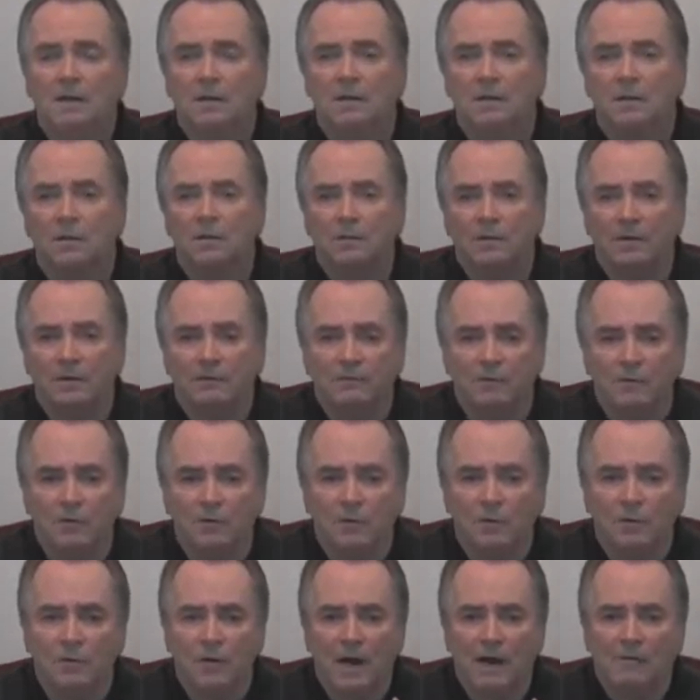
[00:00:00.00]
You know, if you
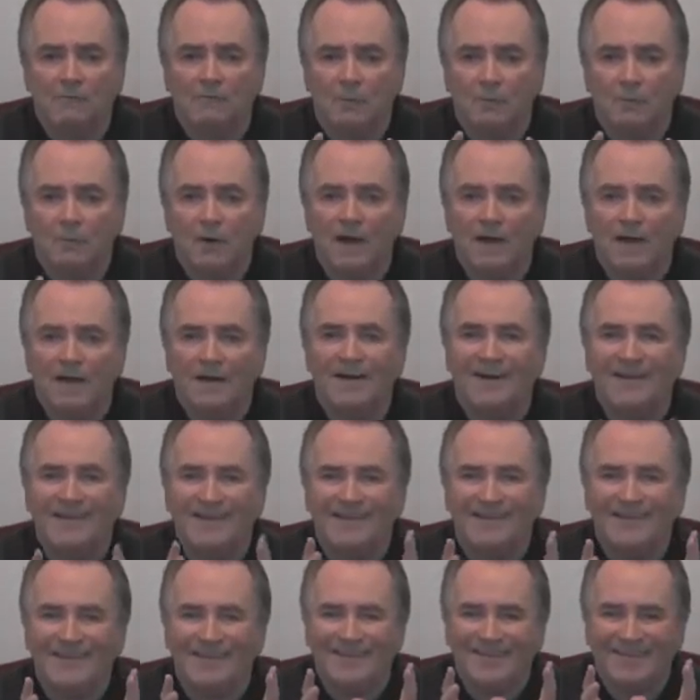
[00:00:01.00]
don't have a right
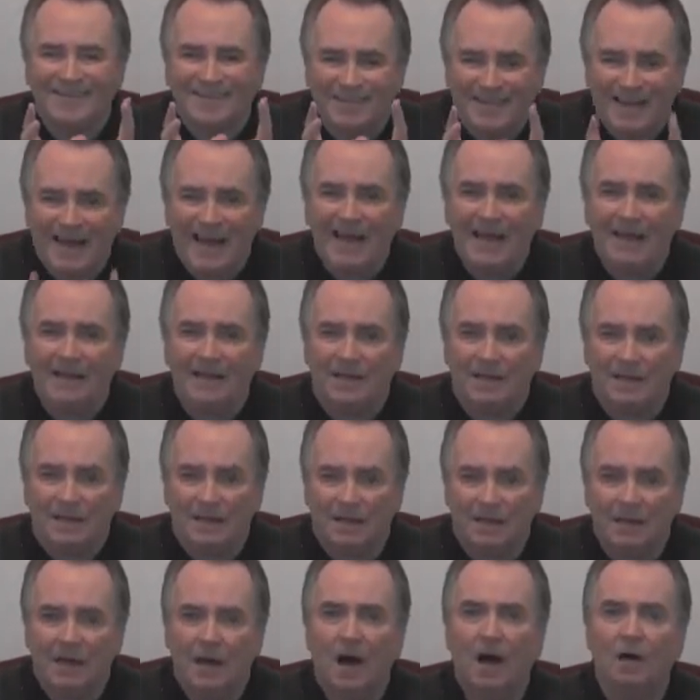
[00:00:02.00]

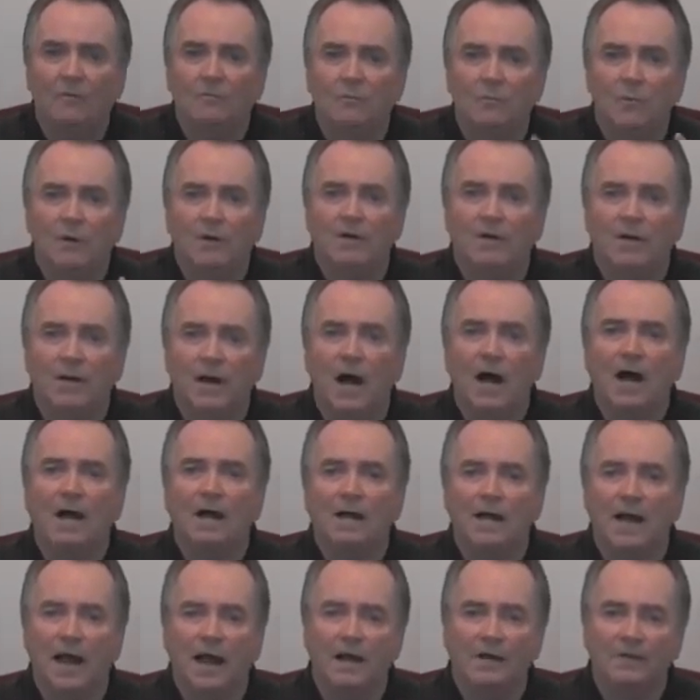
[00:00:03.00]
understanding of what
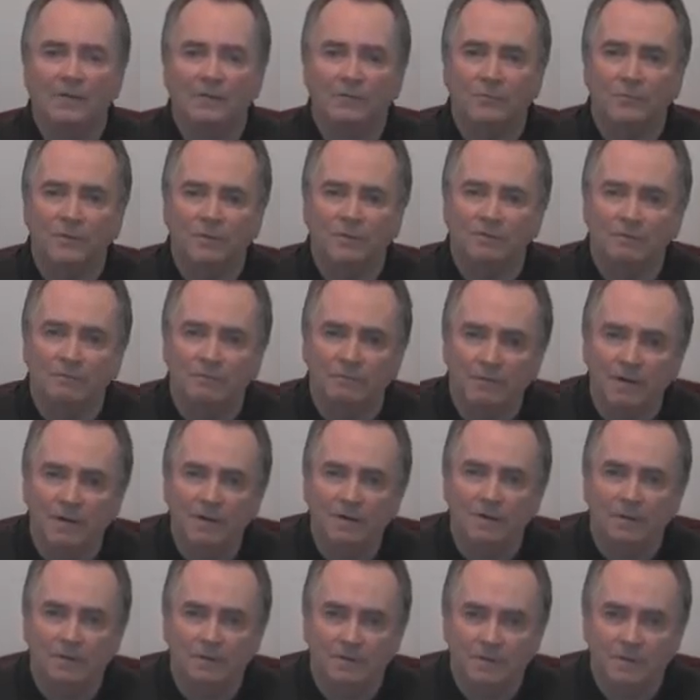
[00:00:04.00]
God has
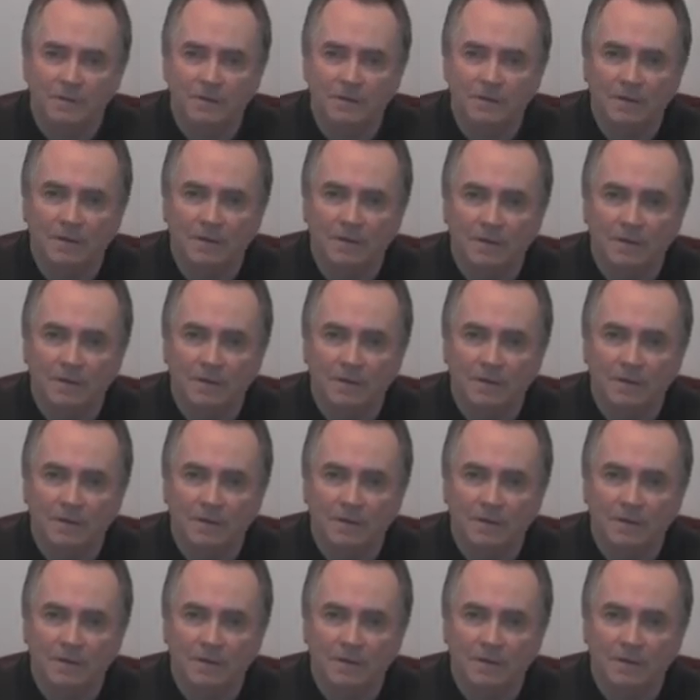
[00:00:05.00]
revealed,